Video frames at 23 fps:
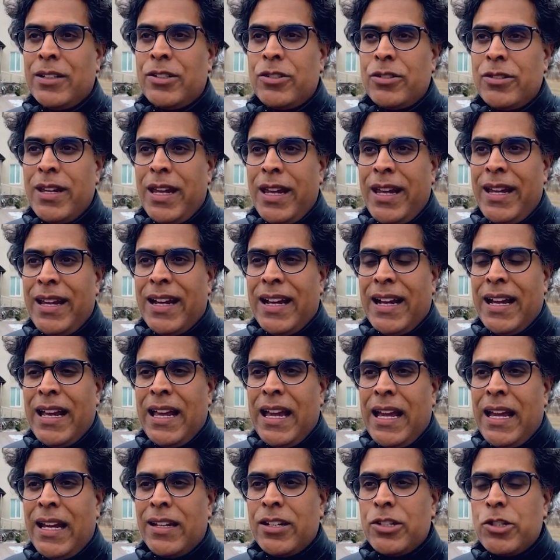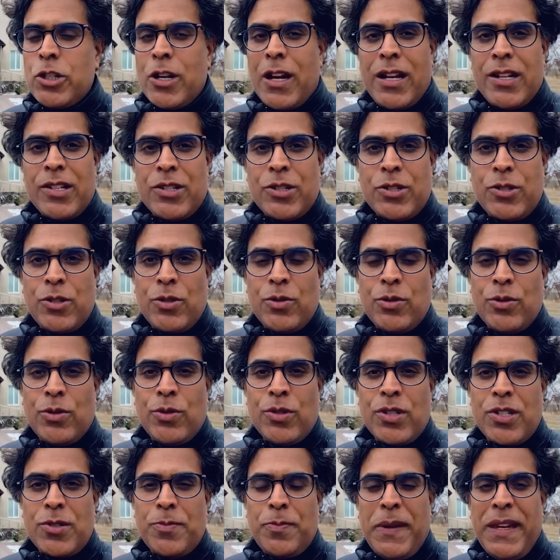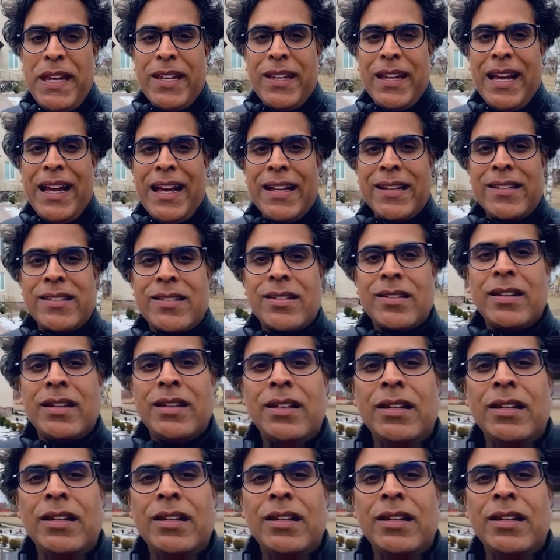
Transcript: Today, I had a chance to speak at